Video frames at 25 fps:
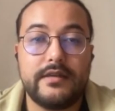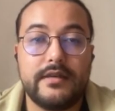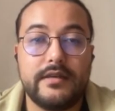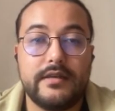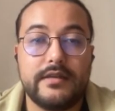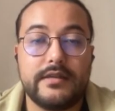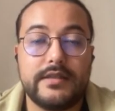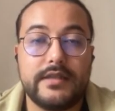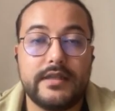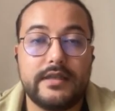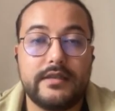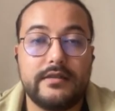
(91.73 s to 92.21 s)

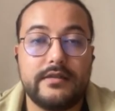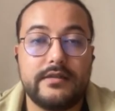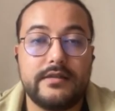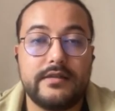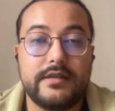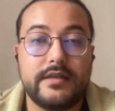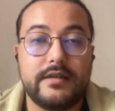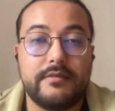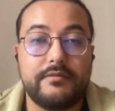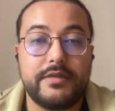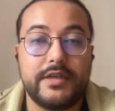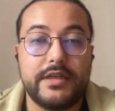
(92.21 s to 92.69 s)
second
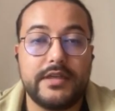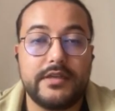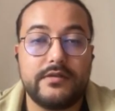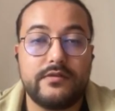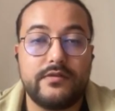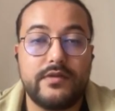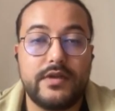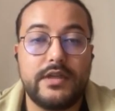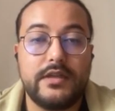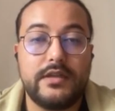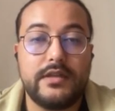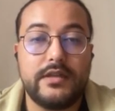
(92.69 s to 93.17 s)
step as
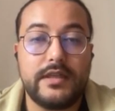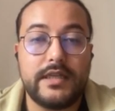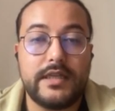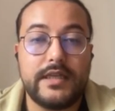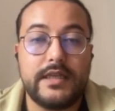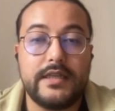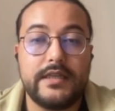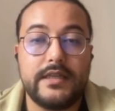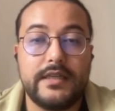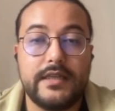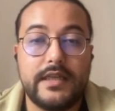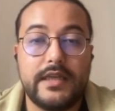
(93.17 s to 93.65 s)
well,
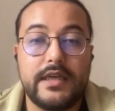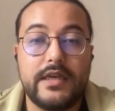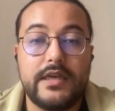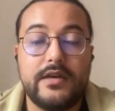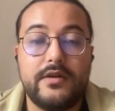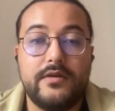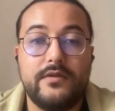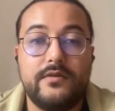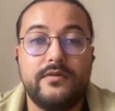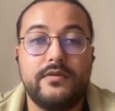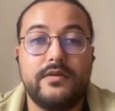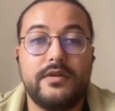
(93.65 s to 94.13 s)
and
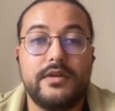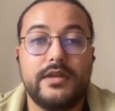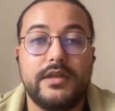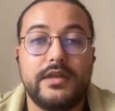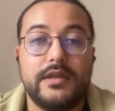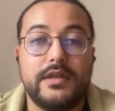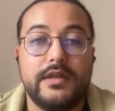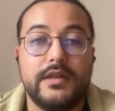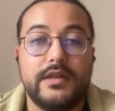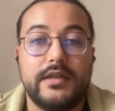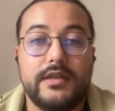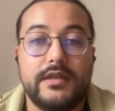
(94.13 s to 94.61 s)
now
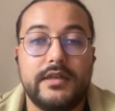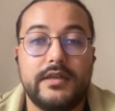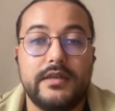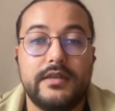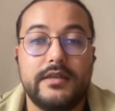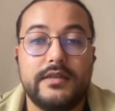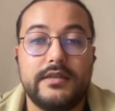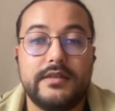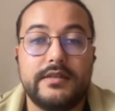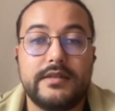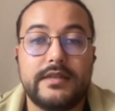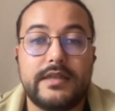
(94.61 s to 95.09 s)

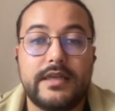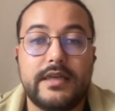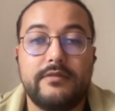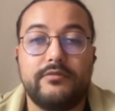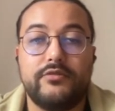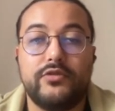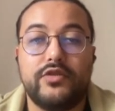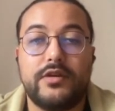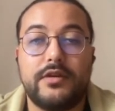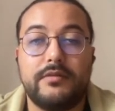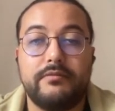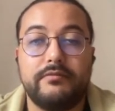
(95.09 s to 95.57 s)
it's time
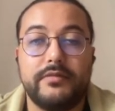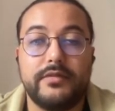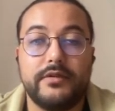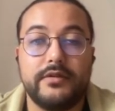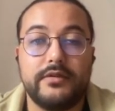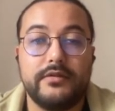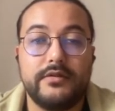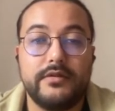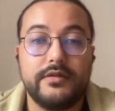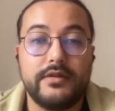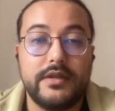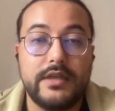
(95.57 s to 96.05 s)
to
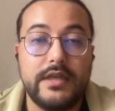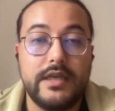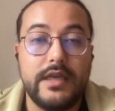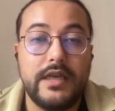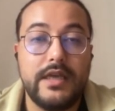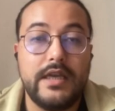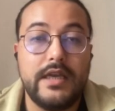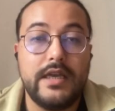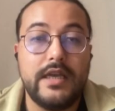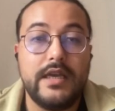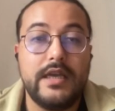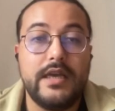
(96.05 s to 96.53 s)
upload.
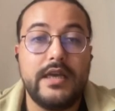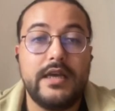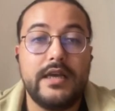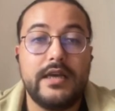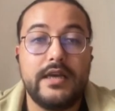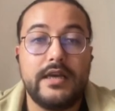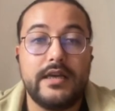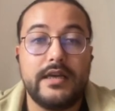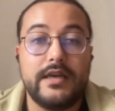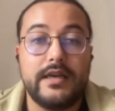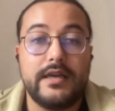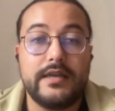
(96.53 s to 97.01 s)

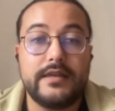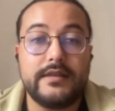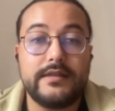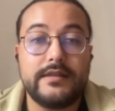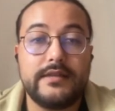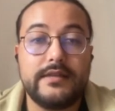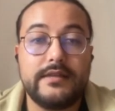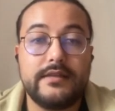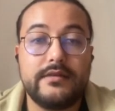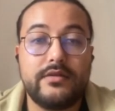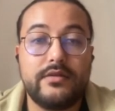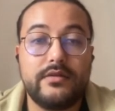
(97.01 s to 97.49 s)
As
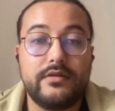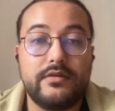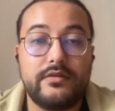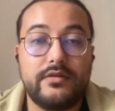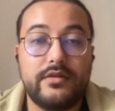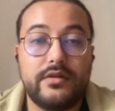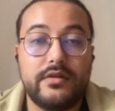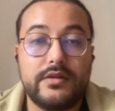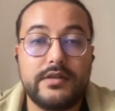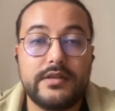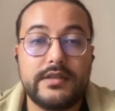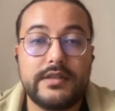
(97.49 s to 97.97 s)
the
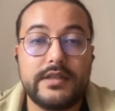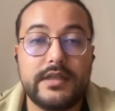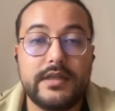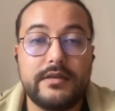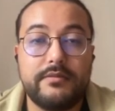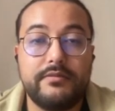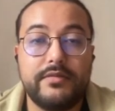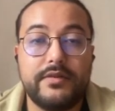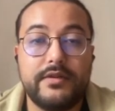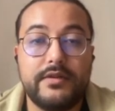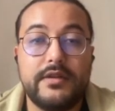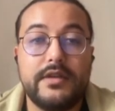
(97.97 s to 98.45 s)
third
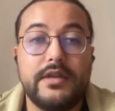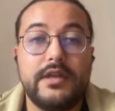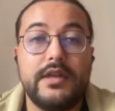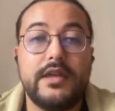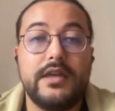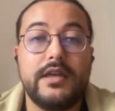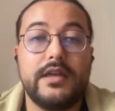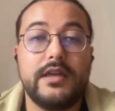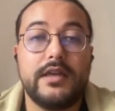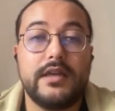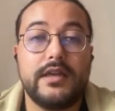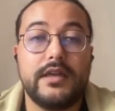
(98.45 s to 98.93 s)
step,
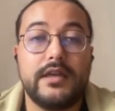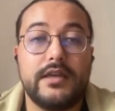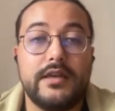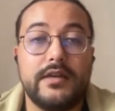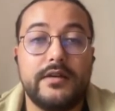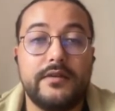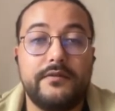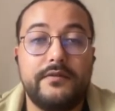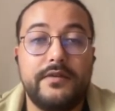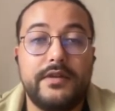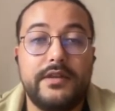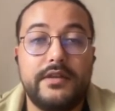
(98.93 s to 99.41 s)

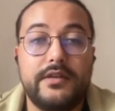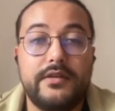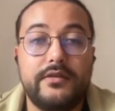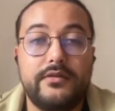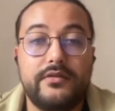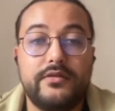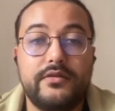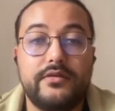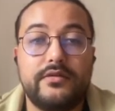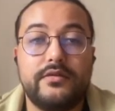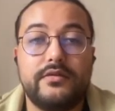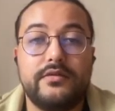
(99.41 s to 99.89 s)
we need
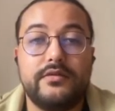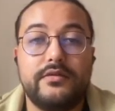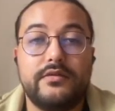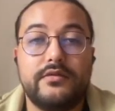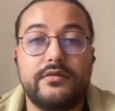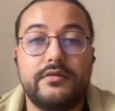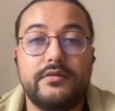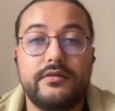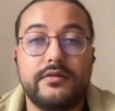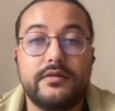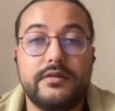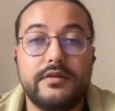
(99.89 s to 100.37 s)
to
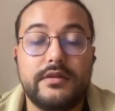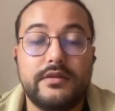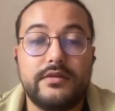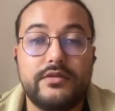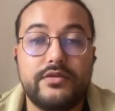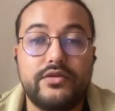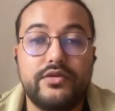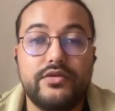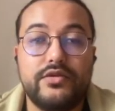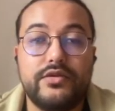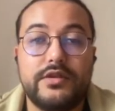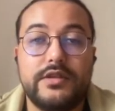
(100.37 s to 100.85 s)

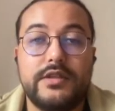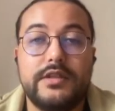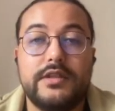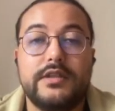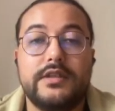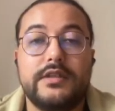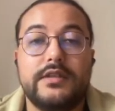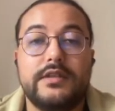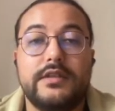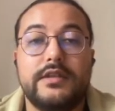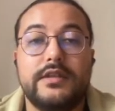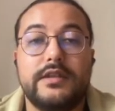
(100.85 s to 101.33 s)
choose
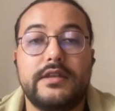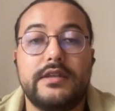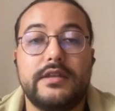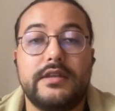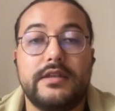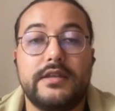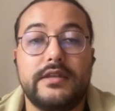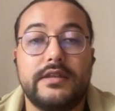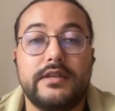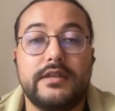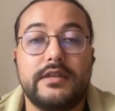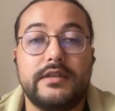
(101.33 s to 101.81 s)

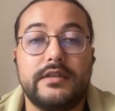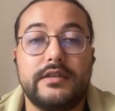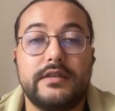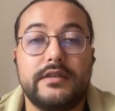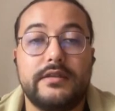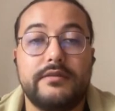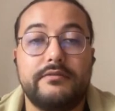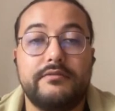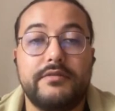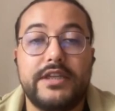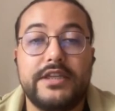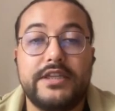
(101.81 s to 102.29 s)

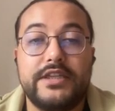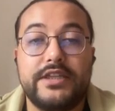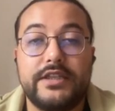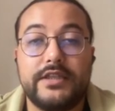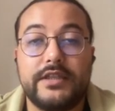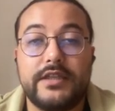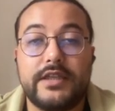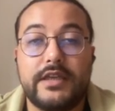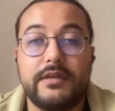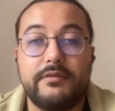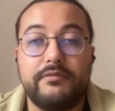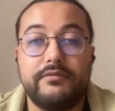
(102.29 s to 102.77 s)
the matching
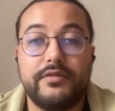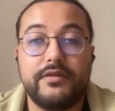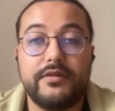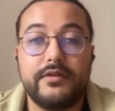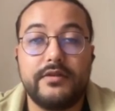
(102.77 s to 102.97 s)
type,